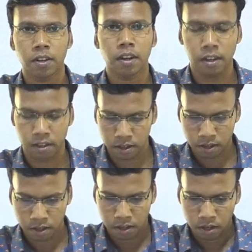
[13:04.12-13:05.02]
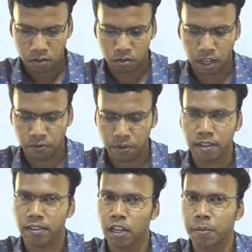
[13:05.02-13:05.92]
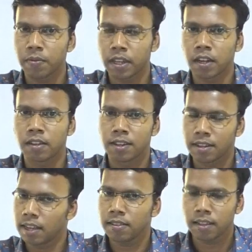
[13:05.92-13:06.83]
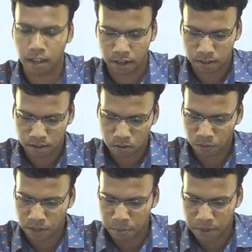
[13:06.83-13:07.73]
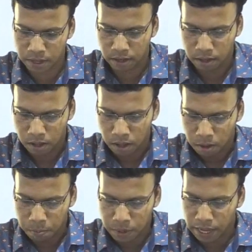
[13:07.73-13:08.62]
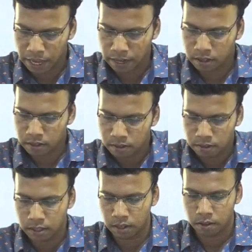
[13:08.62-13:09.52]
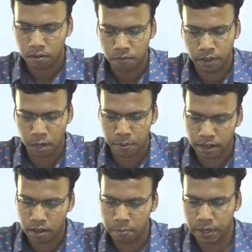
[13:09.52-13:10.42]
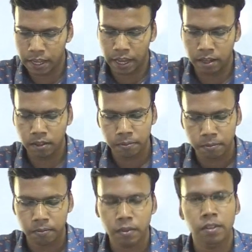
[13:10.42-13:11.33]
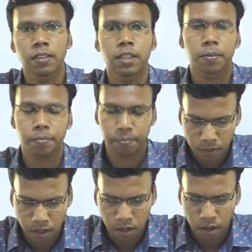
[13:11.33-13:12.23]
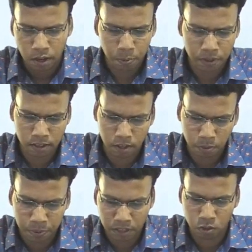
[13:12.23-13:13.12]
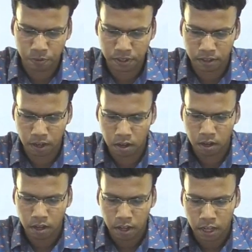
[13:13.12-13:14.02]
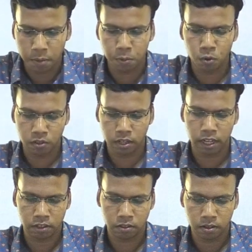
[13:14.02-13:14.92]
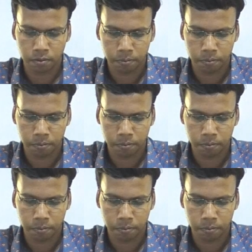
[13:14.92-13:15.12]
right. So that's why first statement we can consider it as correct. So we eliminated B and C. We eliminated B and C. Now, basically some species of fish are herbivorous in nature.